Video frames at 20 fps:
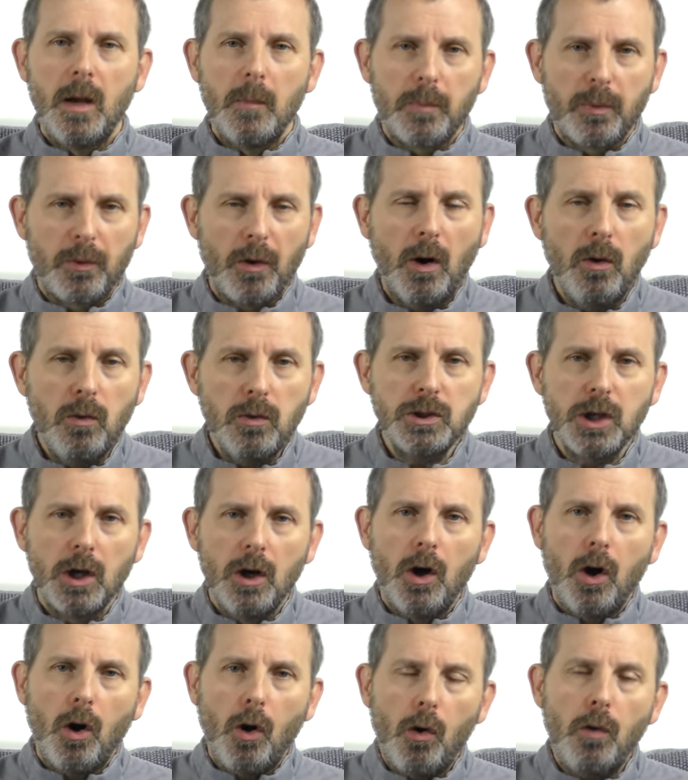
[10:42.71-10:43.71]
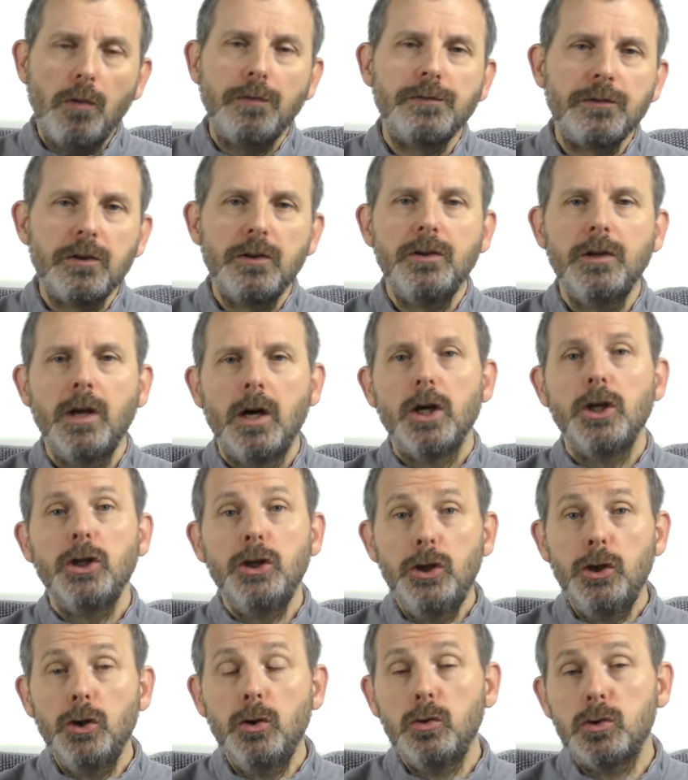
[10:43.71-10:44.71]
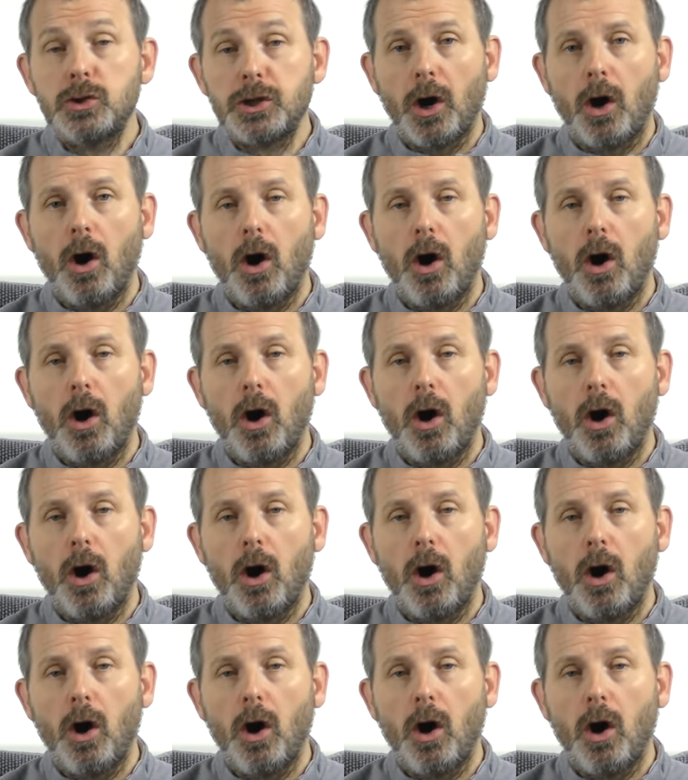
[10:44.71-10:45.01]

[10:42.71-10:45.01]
Pros often use the